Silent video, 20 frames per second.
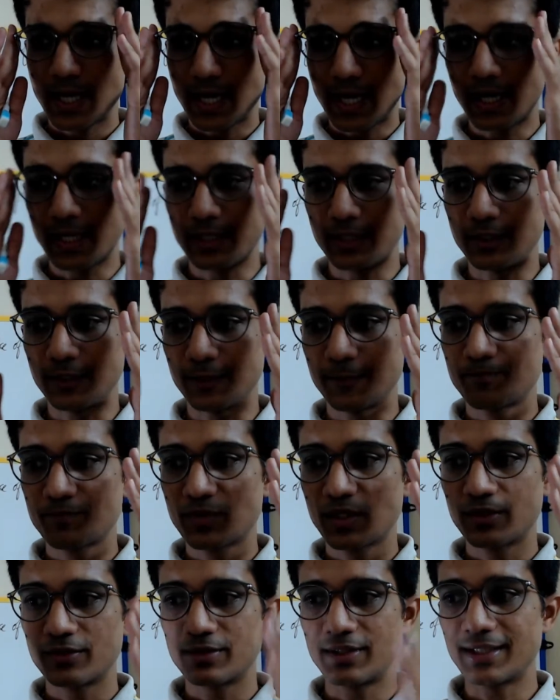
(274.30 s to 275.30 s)
and
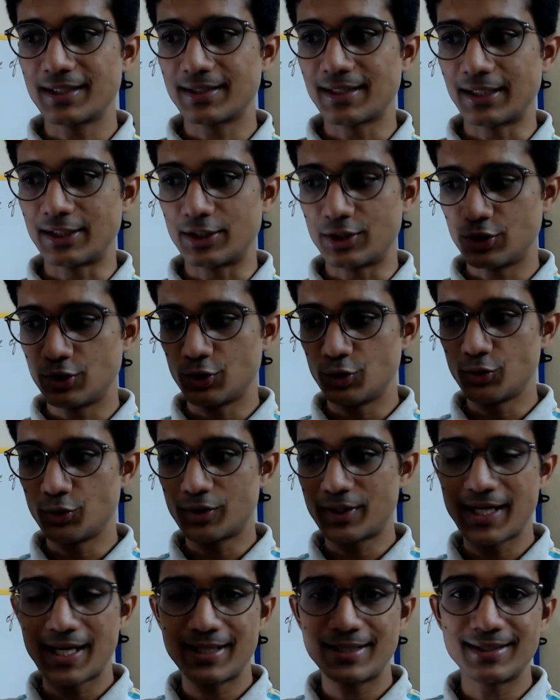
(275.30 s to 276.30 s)
think that you
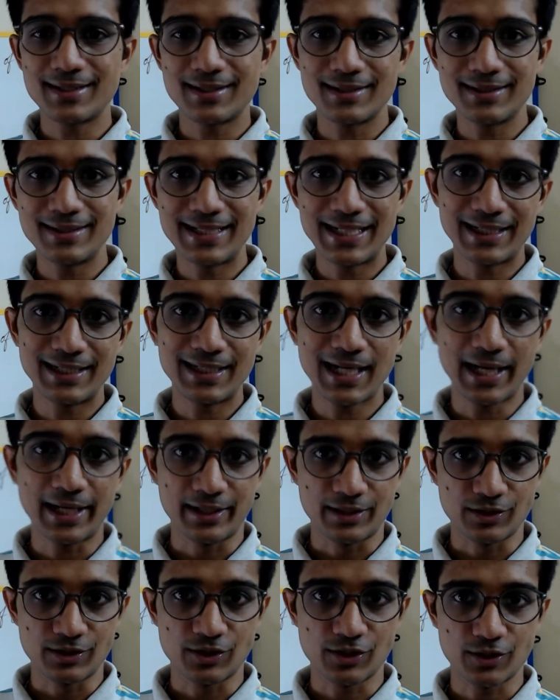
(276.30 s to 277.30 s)
create
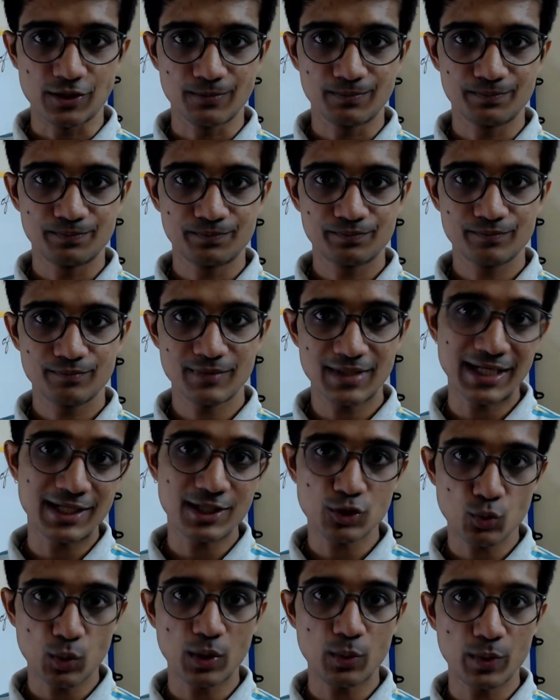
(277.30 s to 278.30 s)
deadlines, that
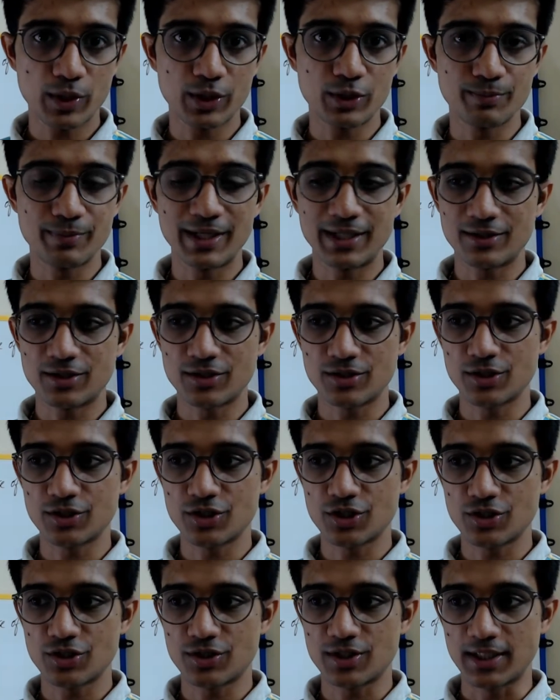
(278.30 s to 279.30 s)
is one way to bring this
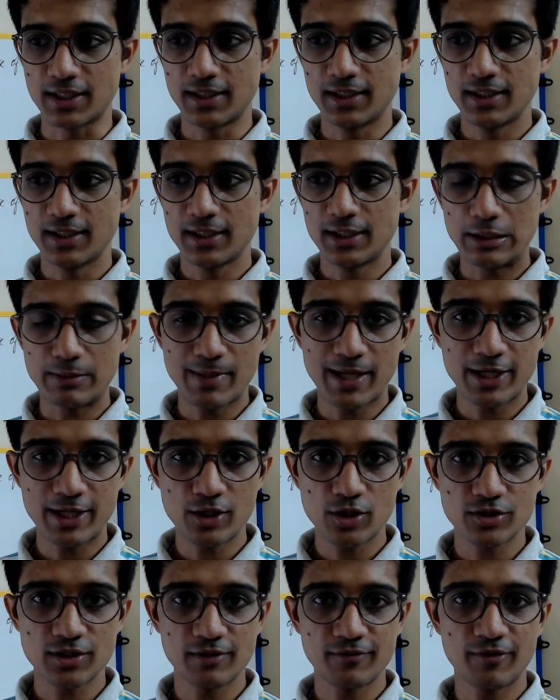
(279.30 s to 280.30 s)
urgency. Remind
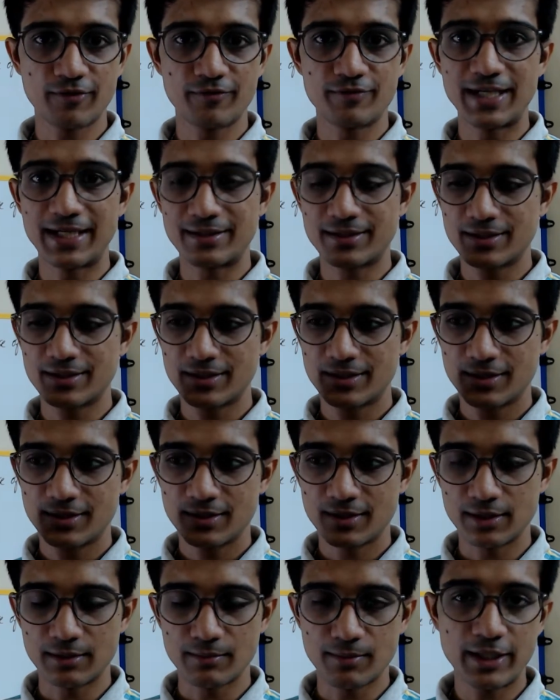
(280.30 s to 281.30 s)
yourself of death,
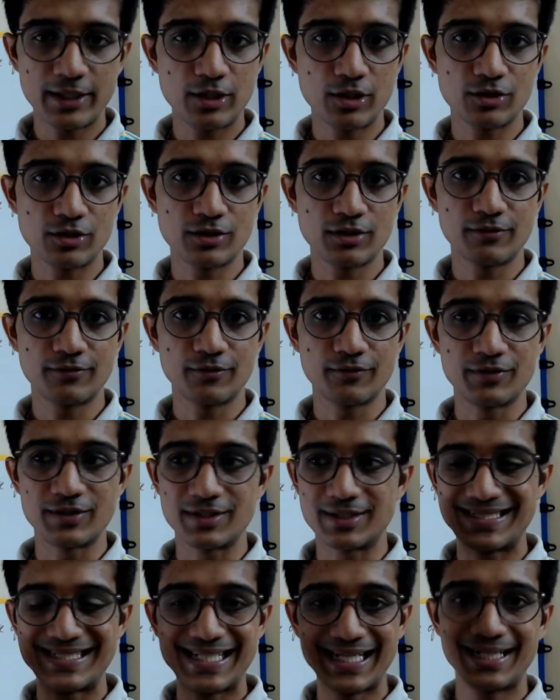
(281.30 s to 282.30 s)
remind yourself of
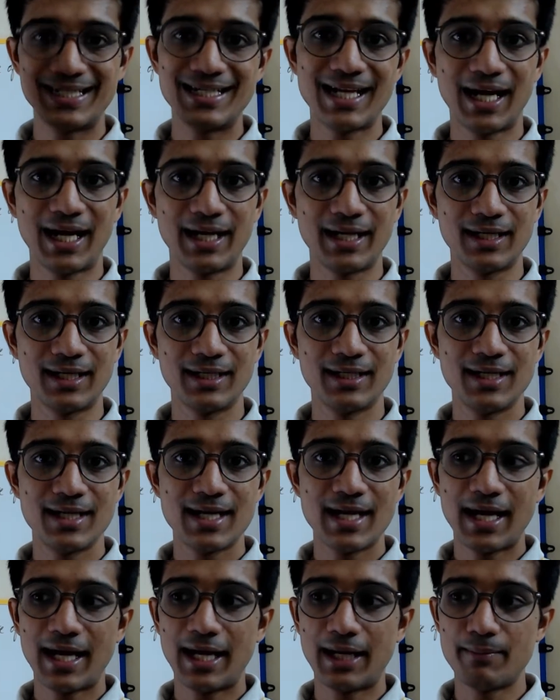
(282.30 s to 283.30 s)
this deadline,
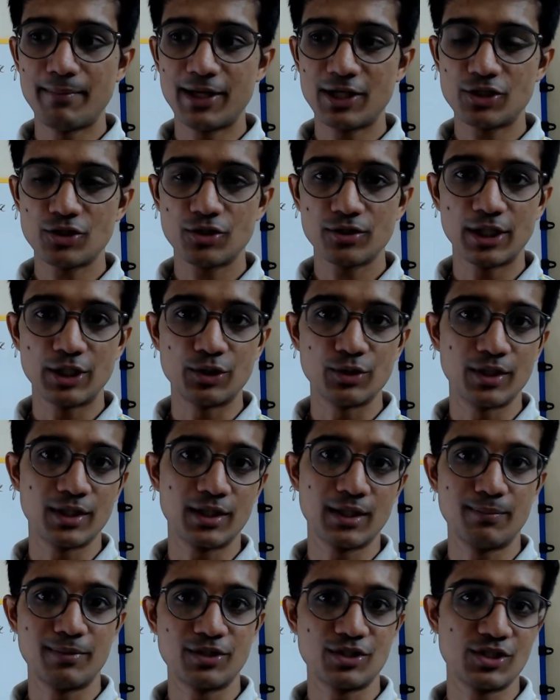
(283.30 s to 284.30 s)
and make sure that you
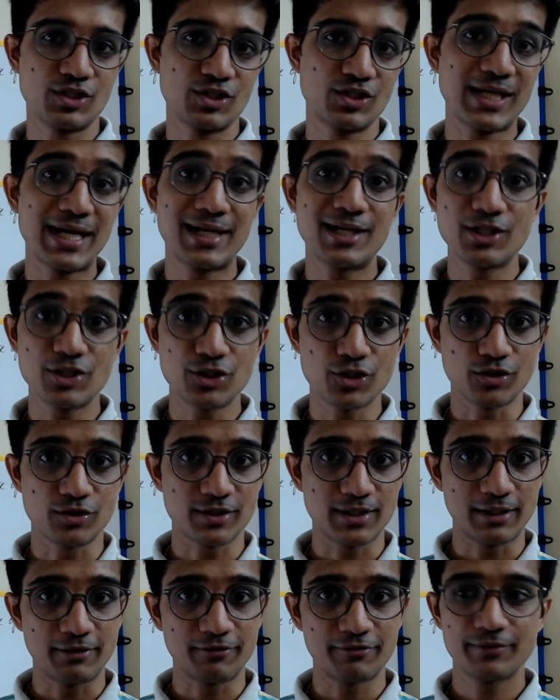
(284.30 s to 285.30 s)
accomplish and challenge
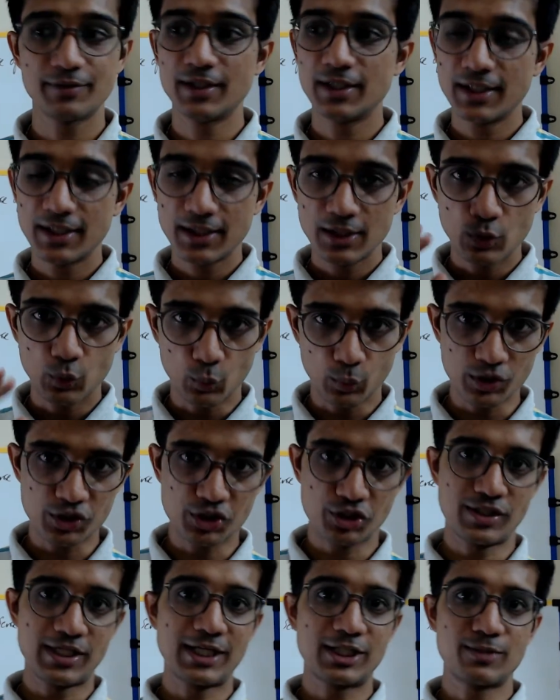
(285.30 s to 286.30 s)
yourself.
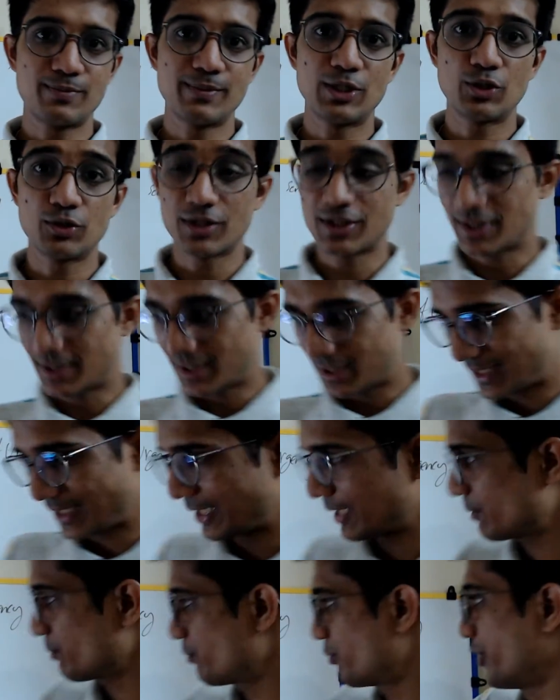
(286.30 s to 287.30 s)
Which takes me to the
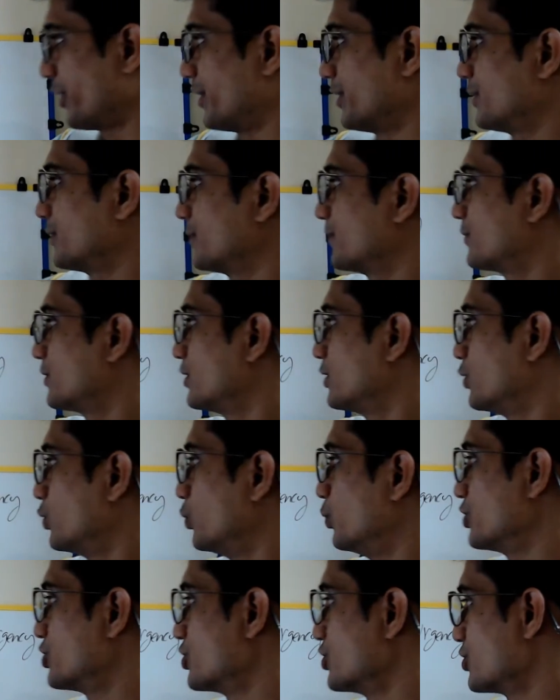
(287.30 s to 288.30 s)
second point,
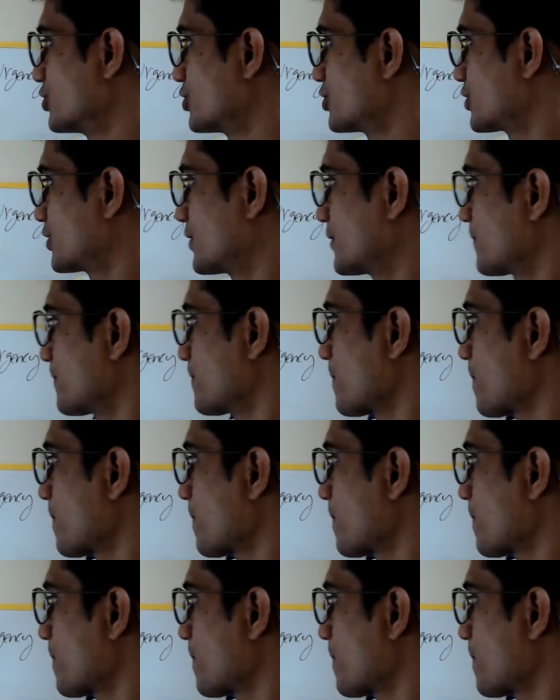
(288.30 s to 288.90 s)
which is